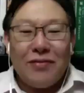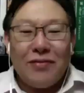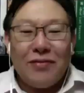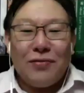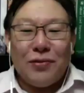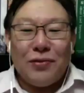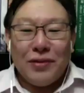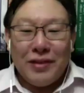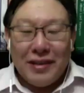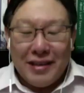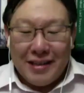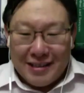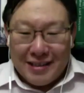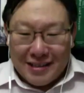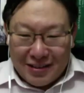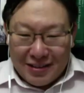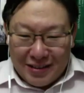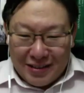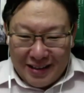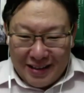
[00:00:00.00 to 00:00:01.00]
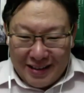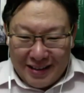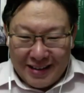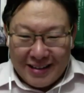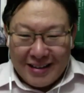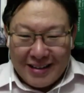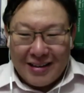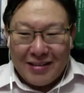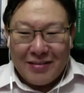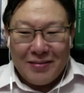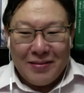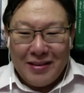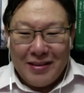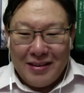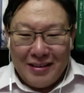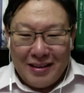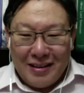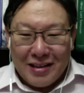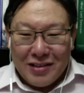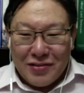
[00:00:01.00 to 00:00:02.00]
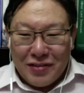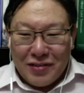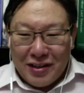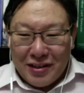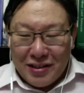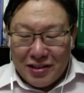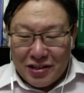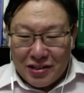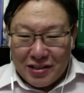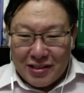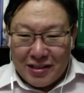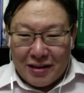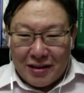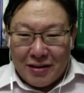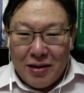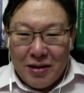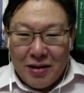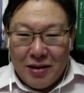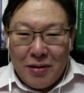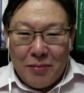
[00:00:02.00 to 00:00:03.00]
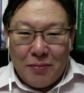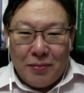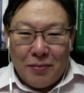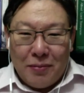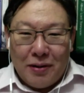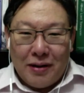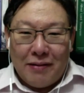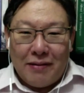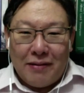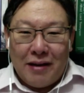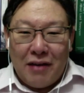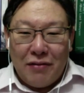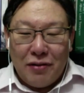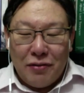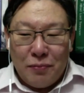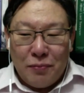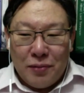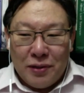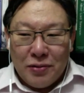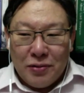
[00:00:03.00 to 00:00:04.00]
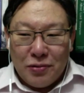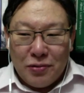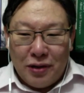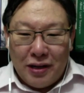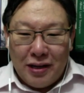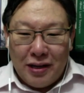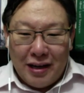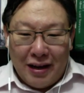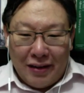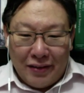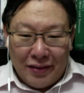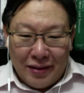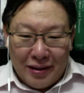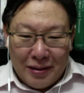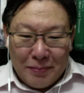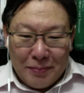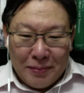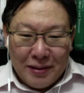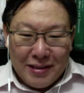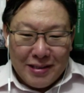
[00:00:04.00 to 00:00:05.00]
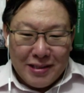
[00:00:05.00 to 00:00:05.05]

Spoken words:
years. That's very interesting. But have you been to any other places